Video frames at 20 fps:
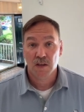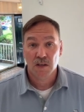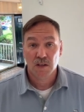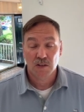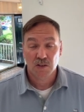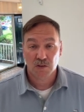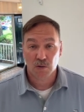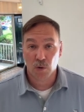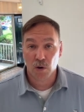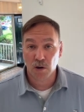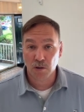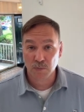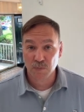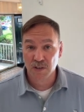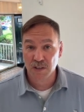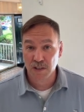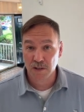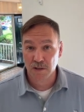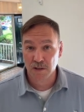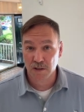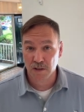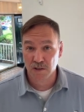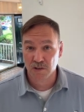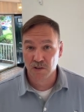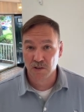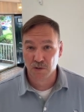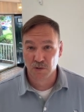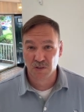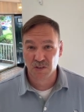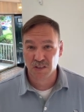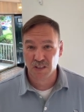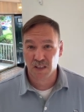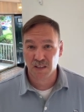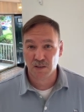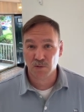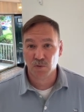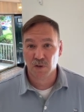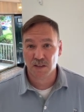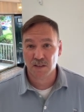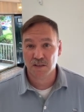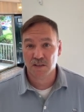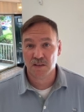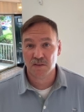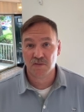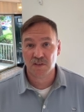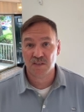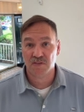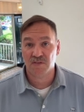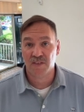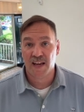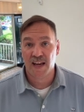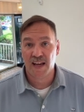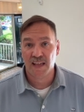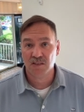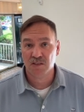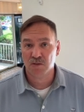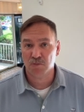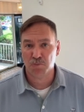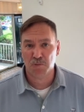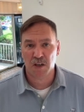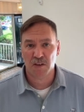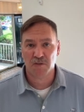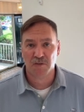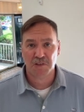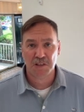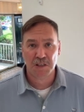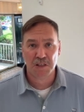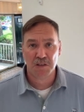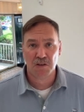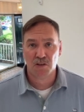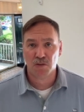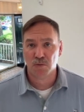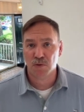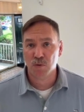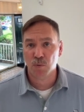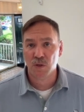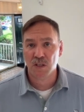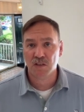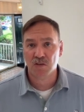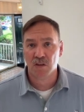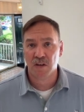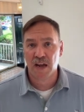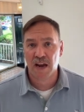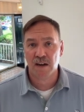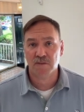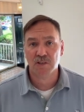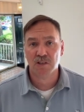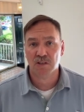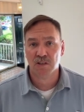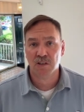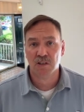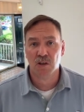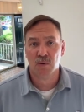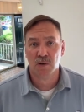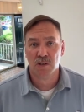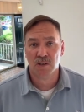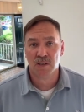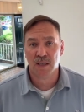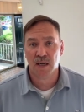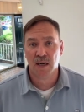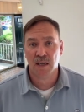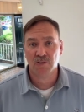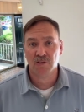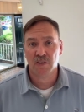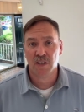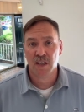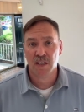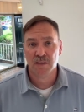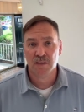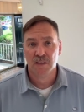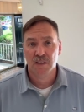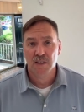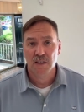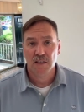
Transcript: So homes here are still selling relatively fast, roughly 3 weeks on average to go under contract.